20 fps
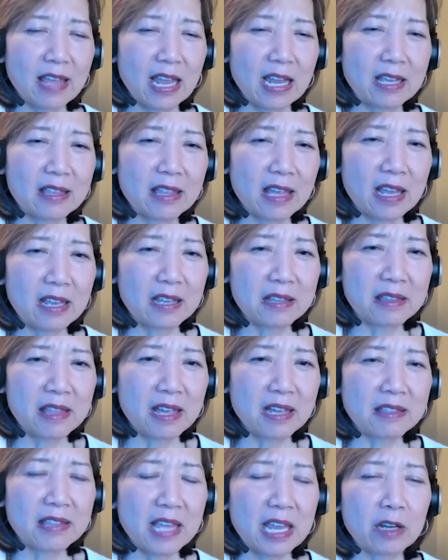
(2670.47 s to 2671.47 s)

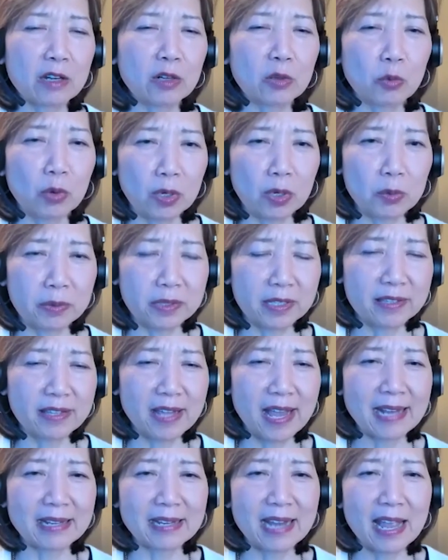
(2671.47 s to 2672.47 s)
that they could work
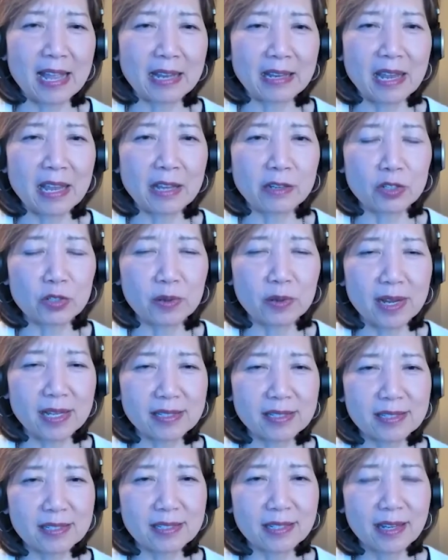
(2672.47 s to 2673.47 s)
with and
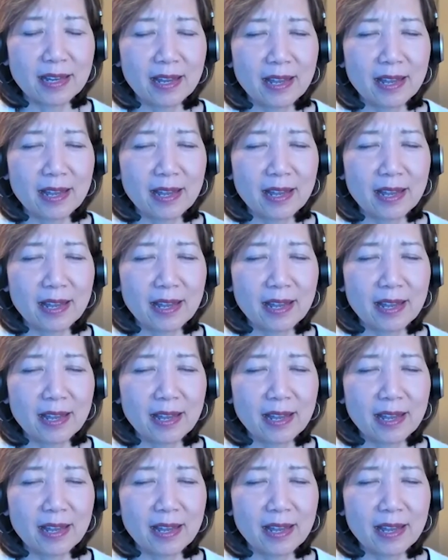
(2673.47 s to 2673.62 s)
trust.